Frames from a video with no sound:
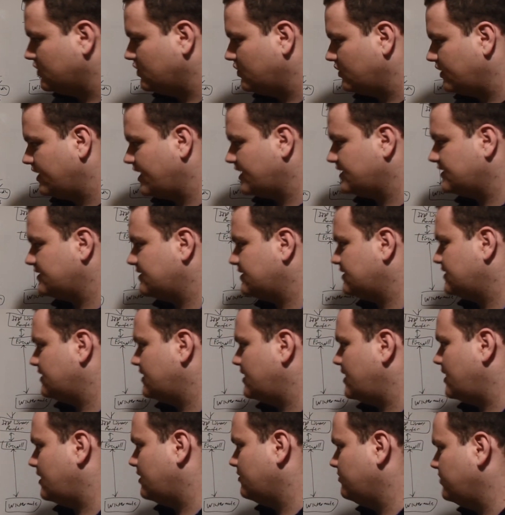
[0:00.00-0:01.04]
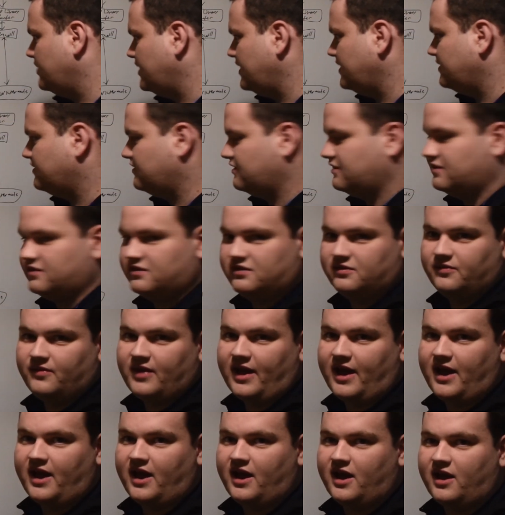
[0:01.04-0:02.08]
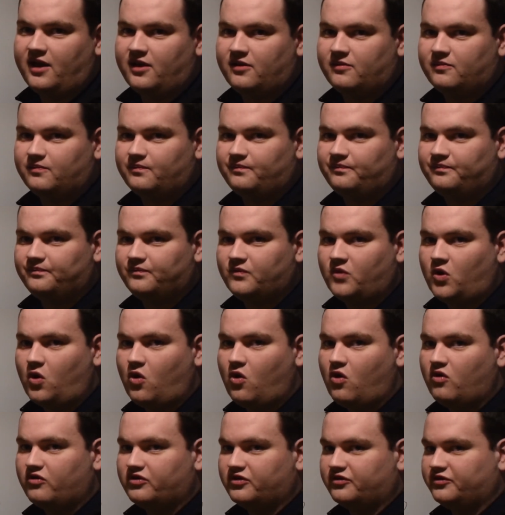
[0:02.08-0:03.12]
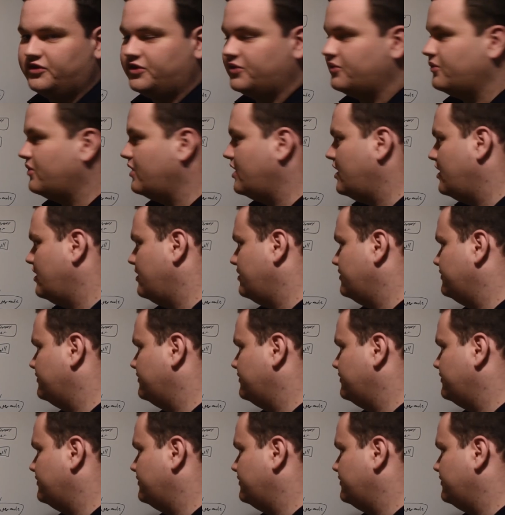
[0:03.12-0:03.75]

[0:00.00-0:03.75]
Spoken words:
so that's a complete overview